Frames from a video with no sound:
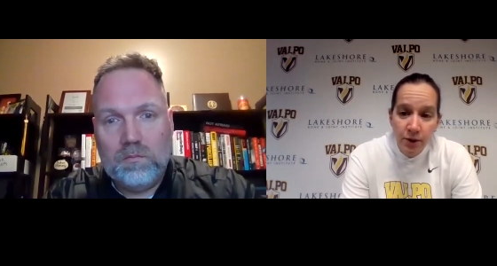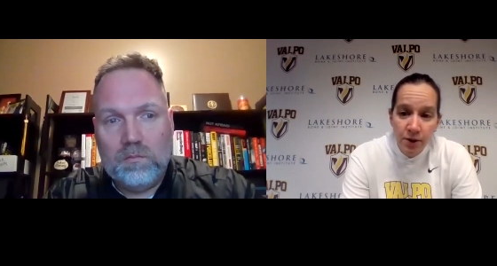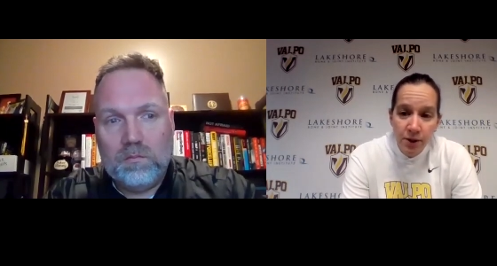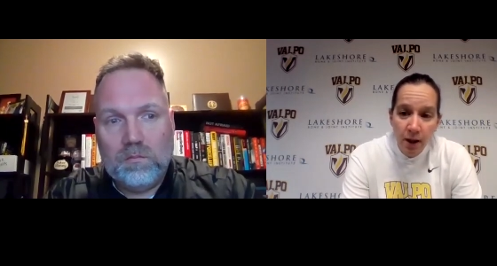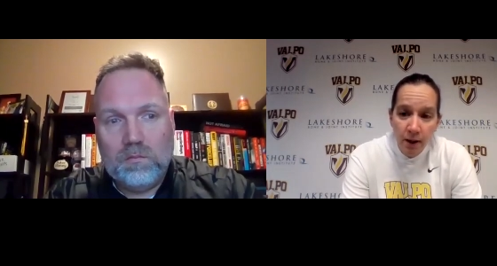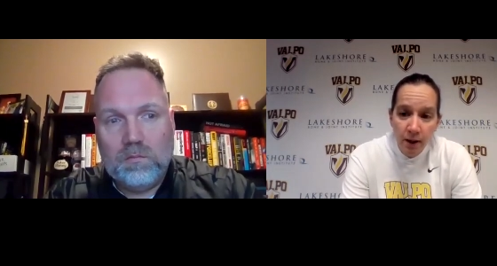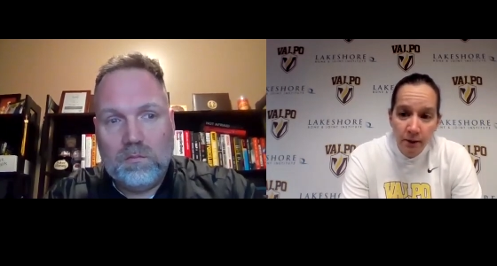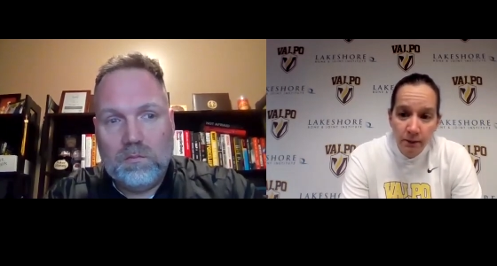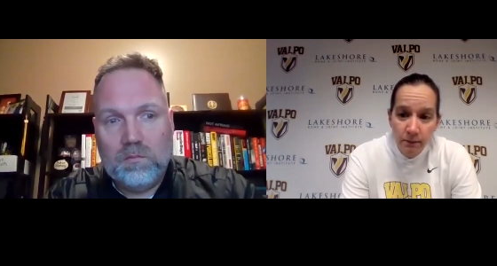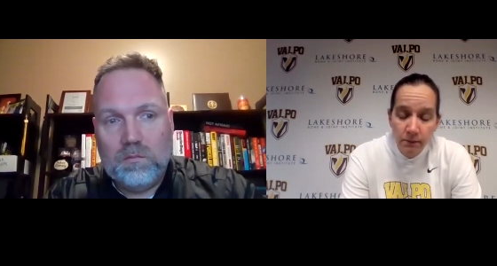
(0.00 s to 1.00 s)
Speaker 1: First, uh,
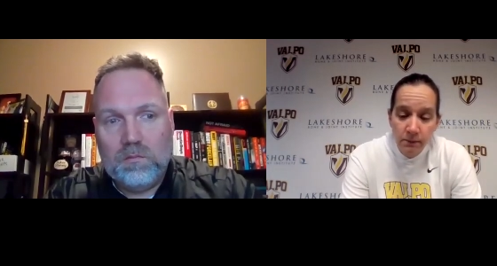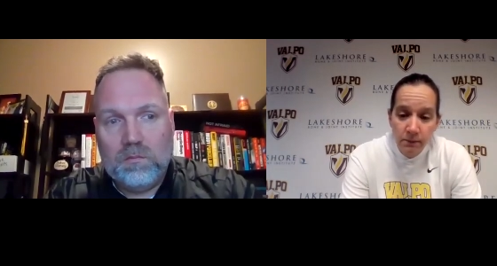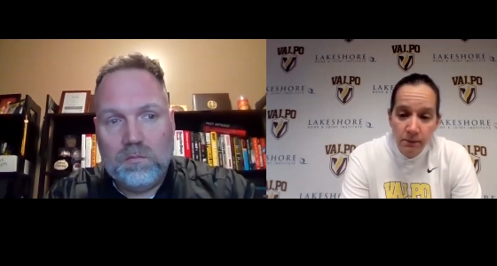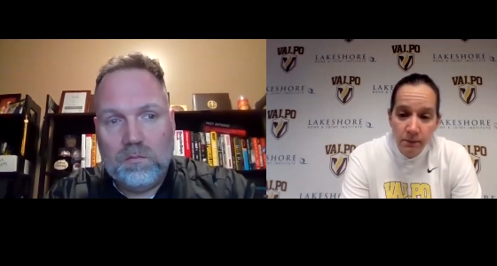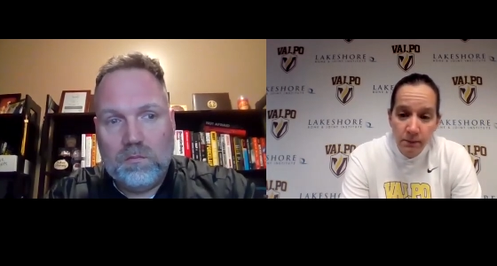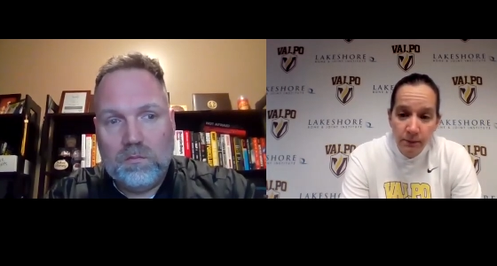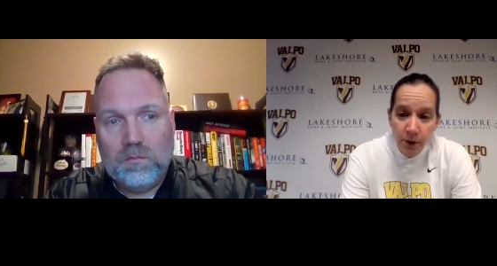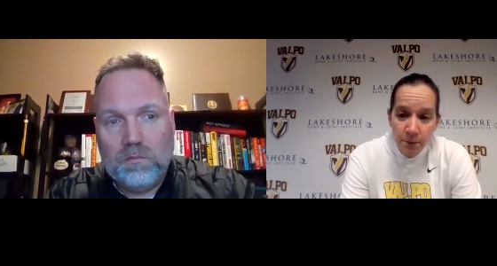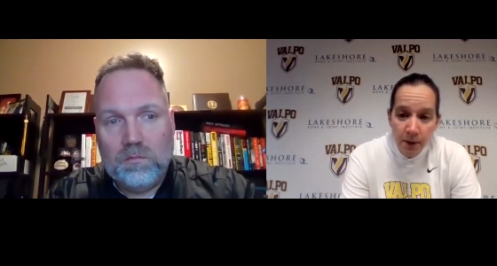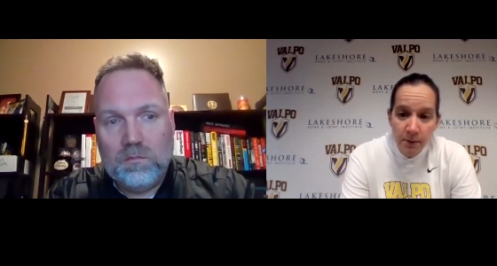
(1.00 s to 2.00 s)

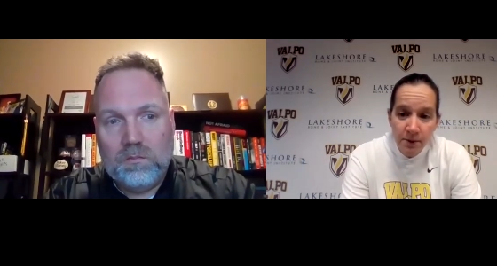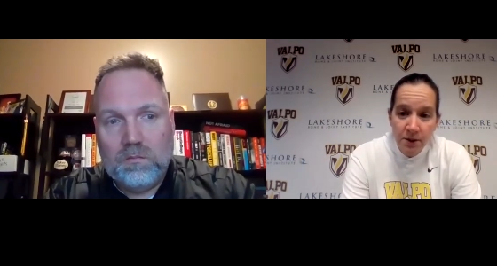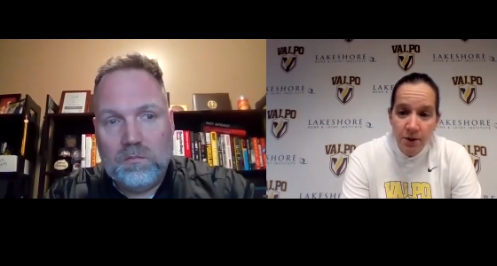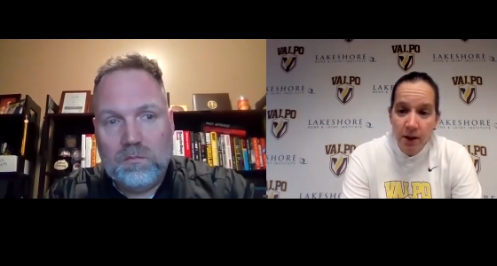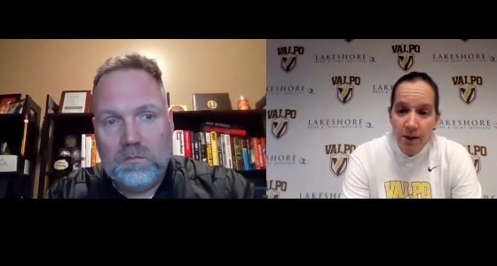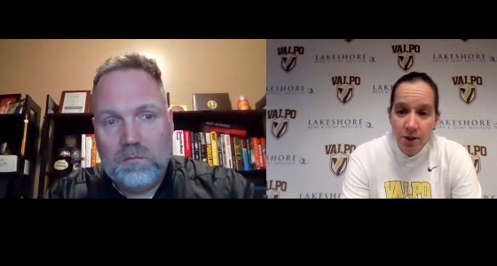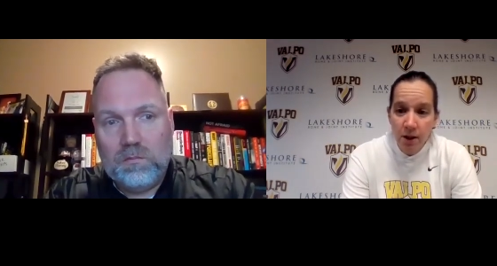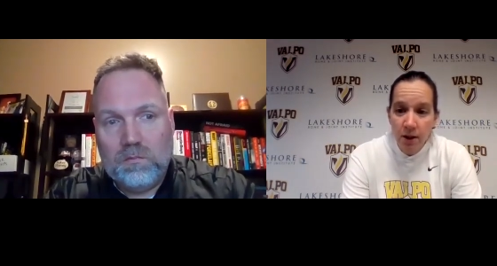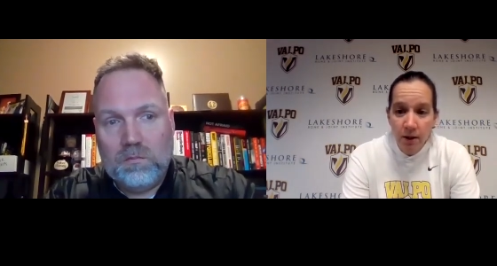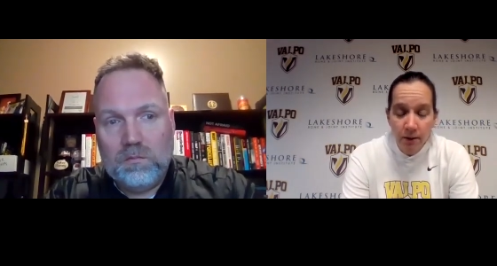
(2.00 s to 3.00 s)
first play was to try to get
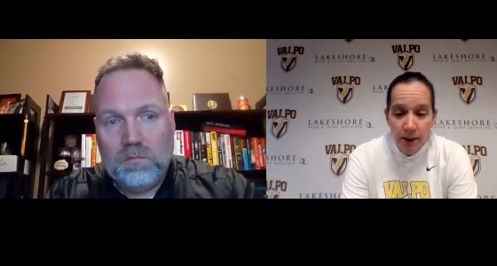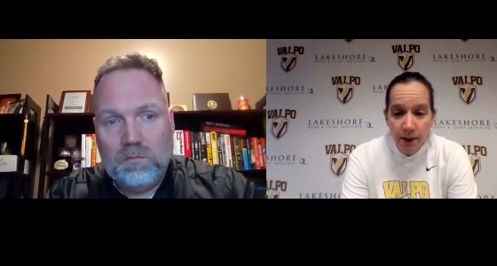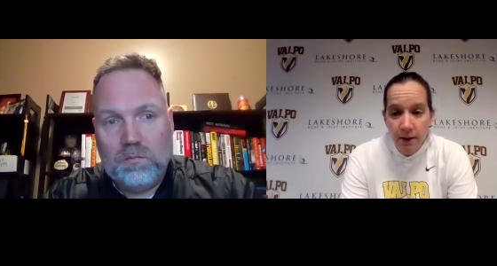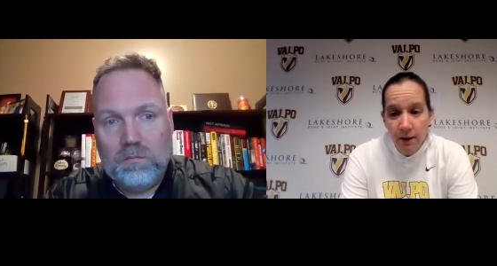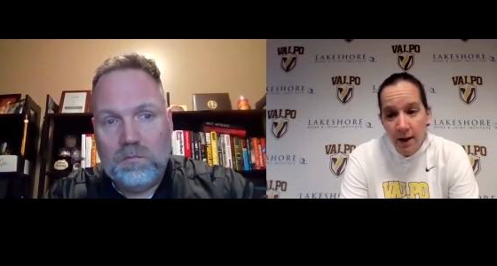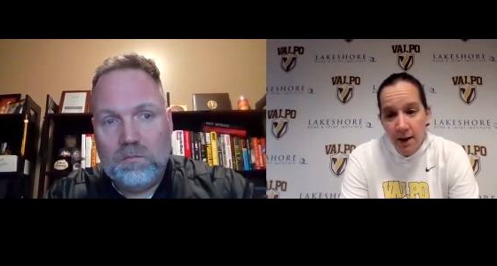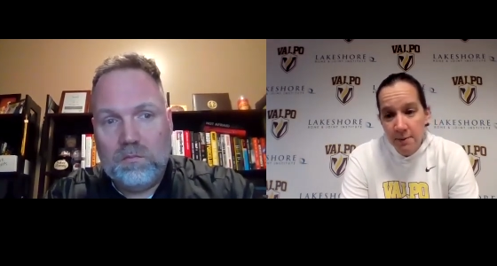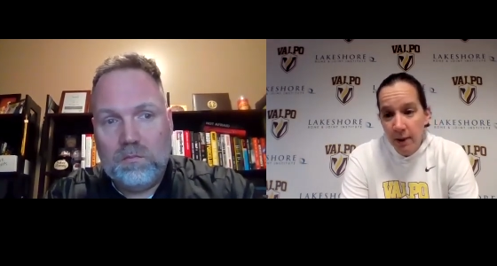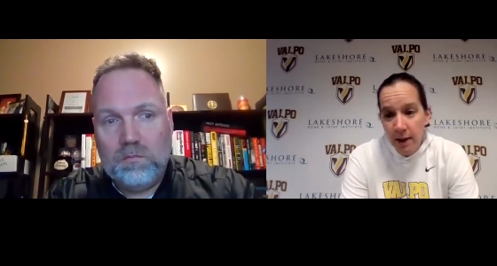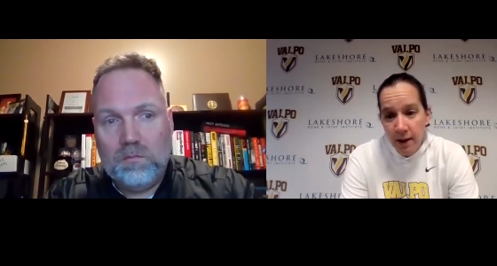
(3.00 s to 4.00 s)
Shea going, and then the
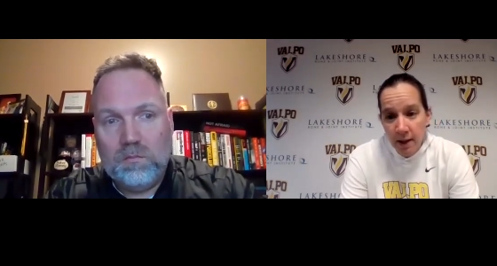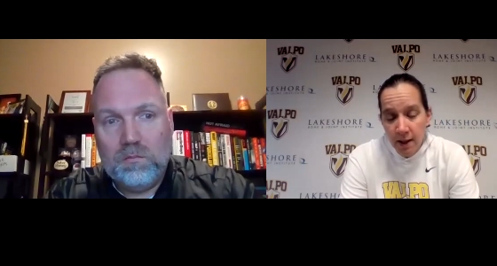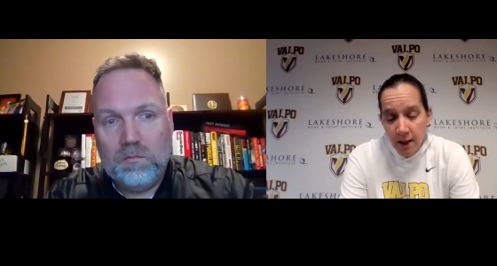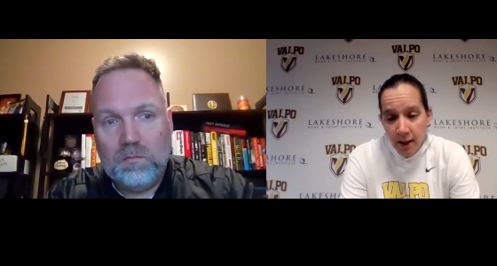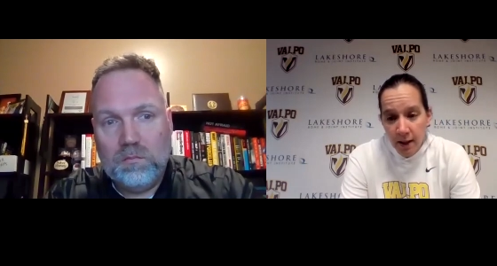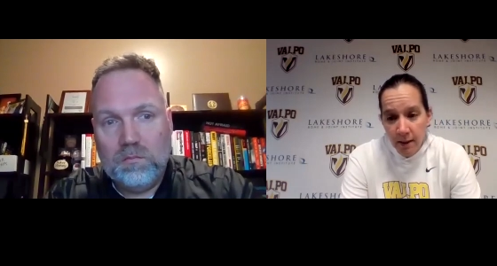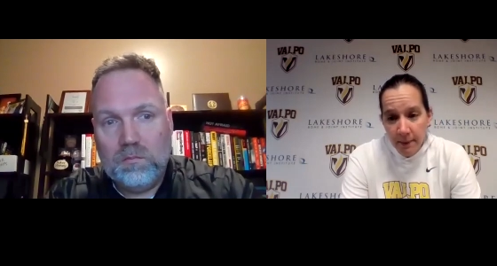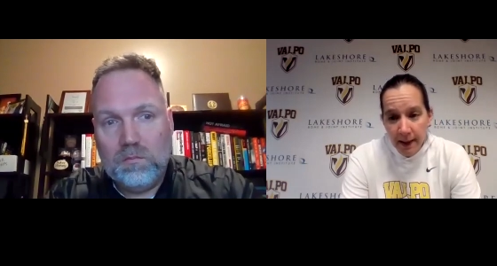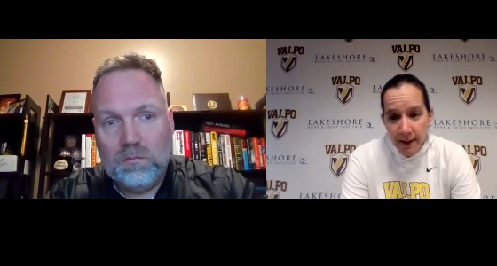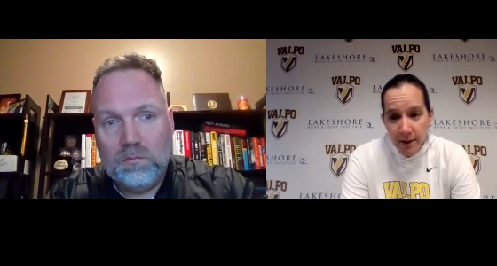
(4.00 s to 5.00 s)
last play
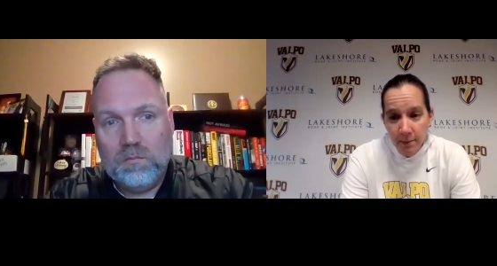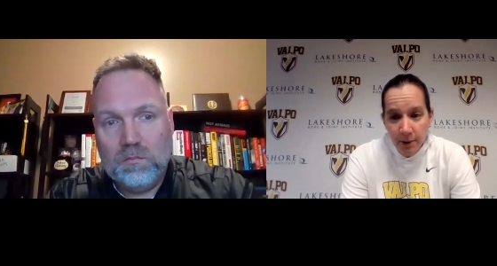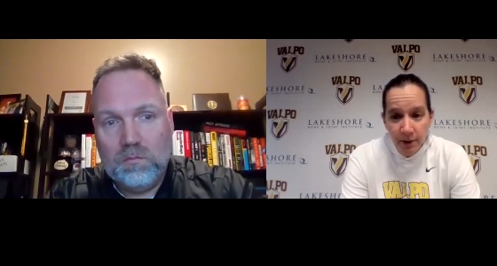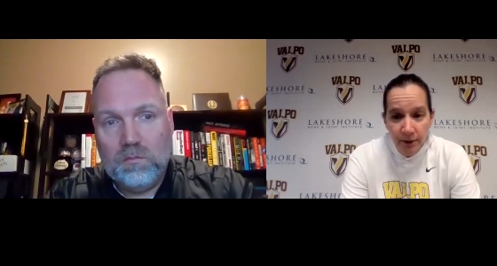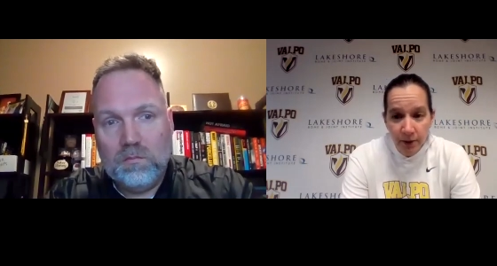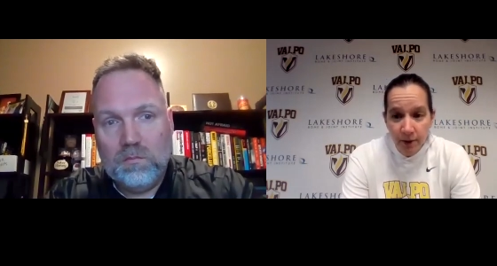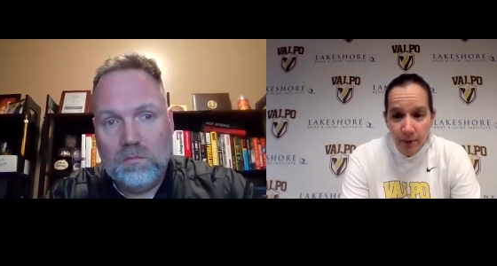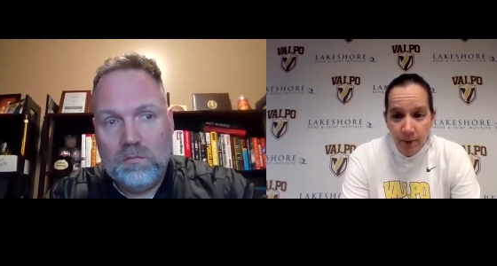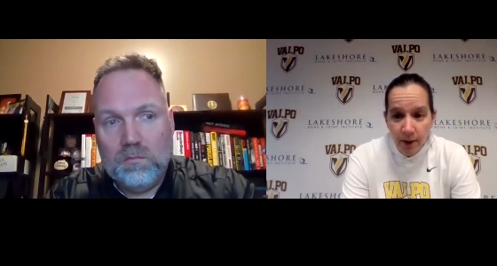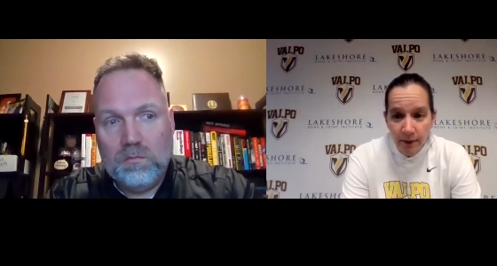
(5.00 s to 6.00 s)
um, had the ability for
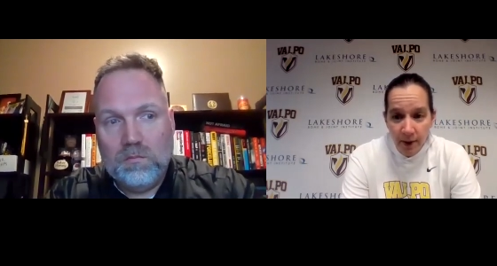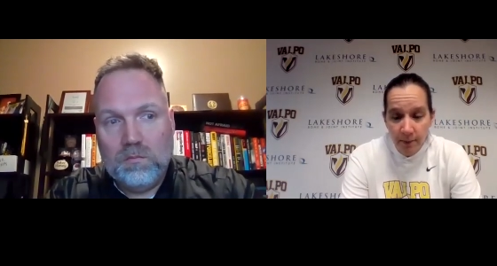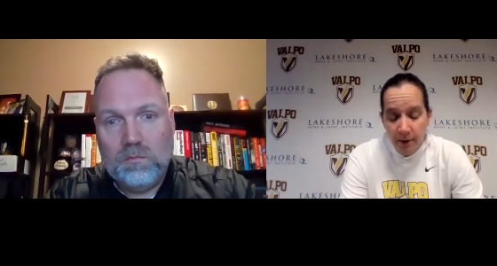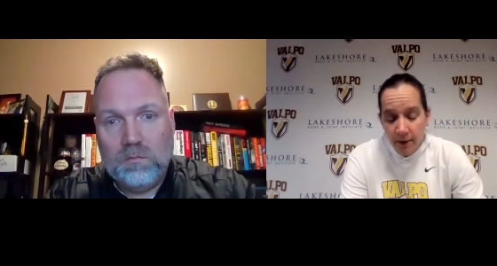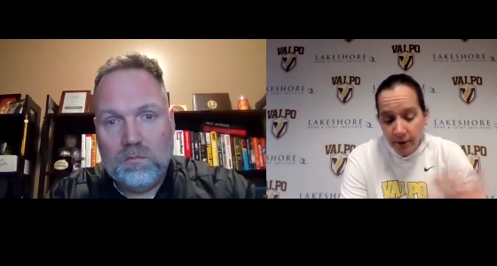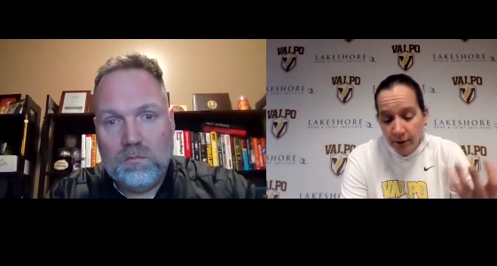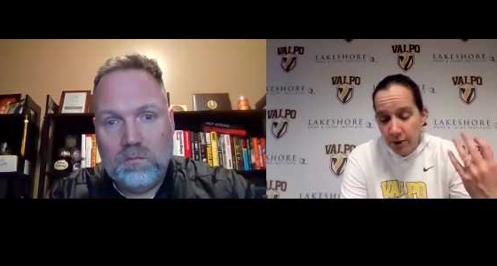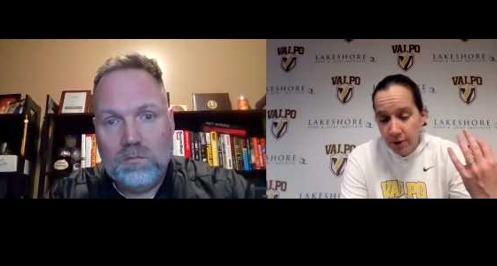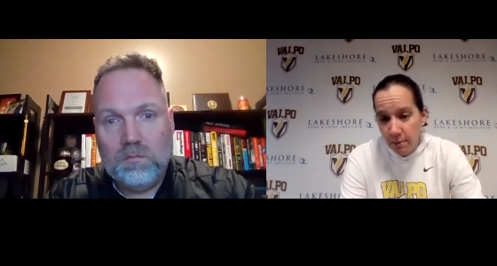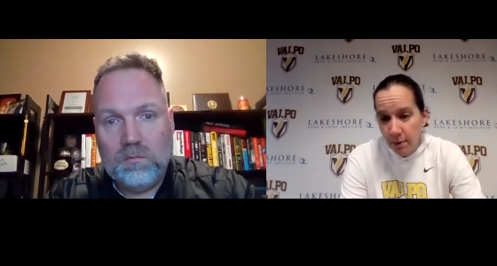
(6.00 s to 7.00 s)
either one of them on our
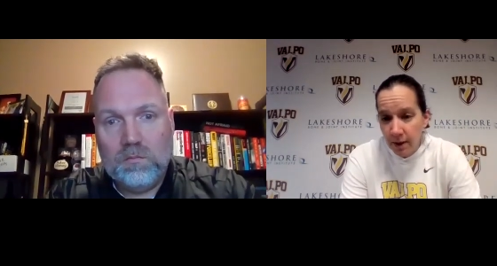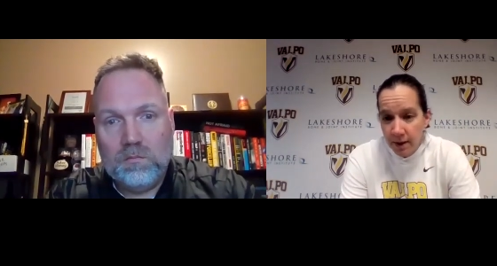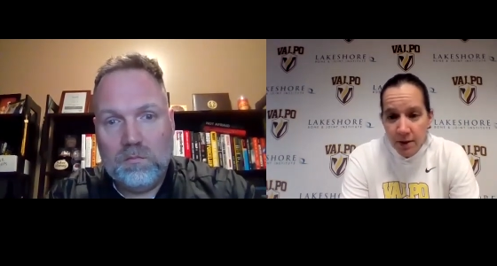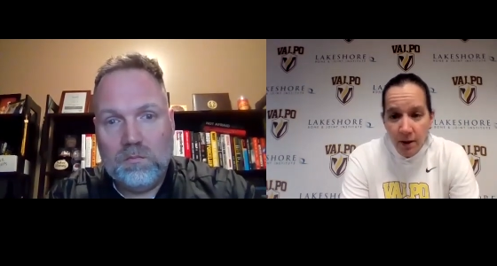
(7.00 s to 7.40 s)
first three plays.